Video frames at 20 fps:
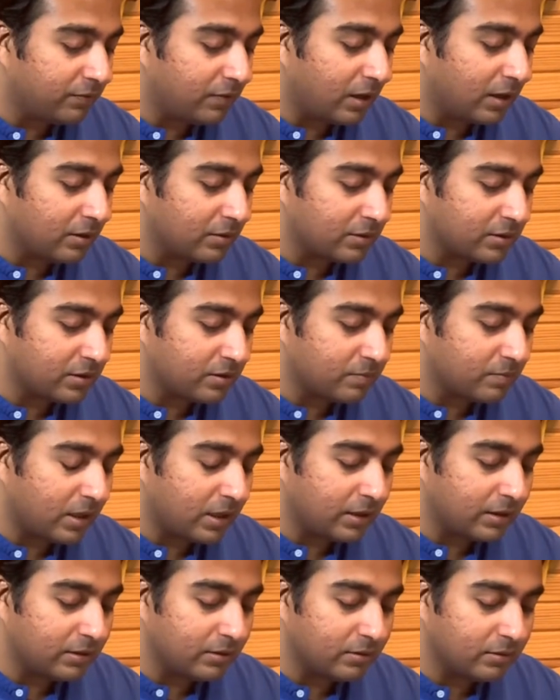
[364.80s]
defiles the
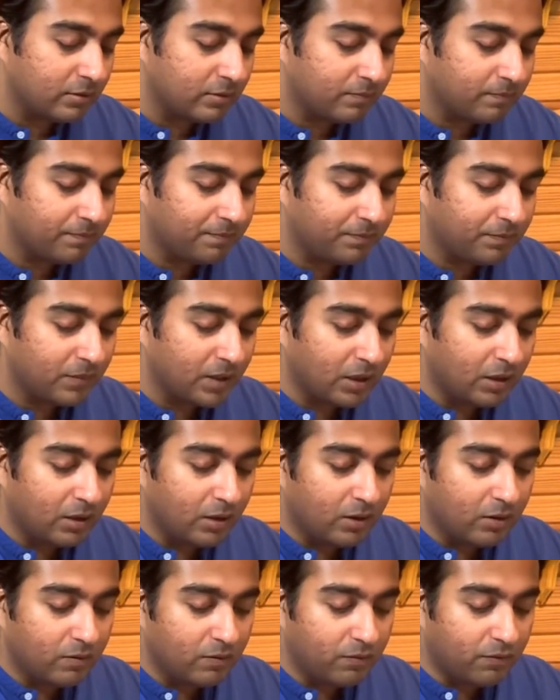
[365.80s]
mind.
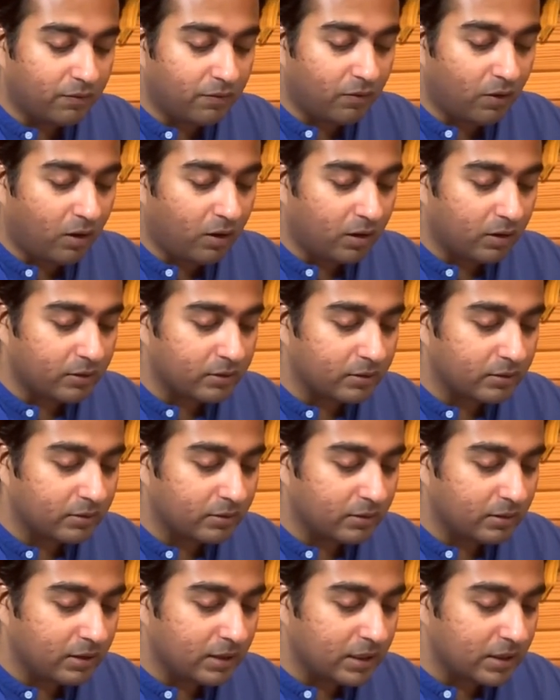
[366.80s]
Fraud
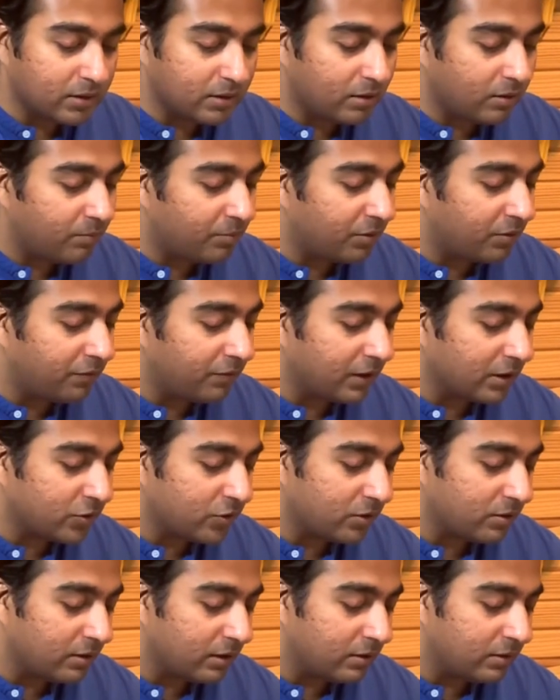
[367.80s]
is an
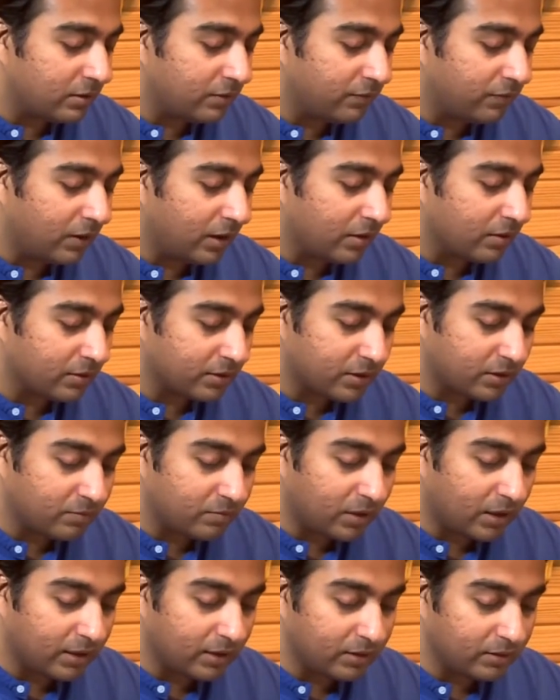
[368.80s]
imperfection that defiles
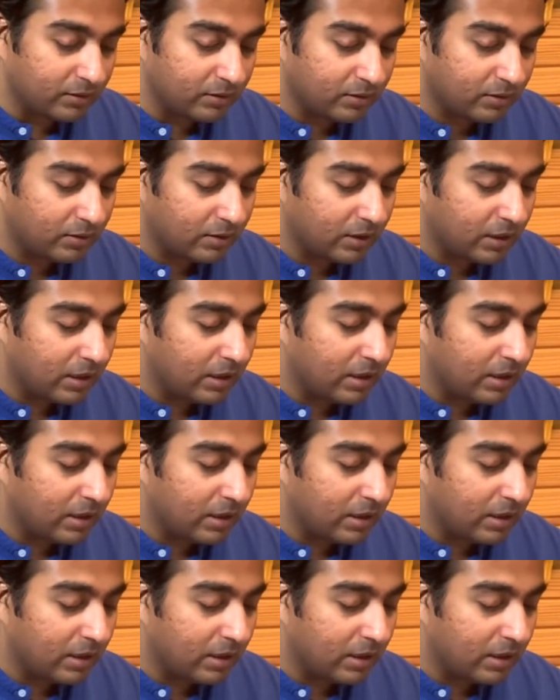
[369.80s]
the mind.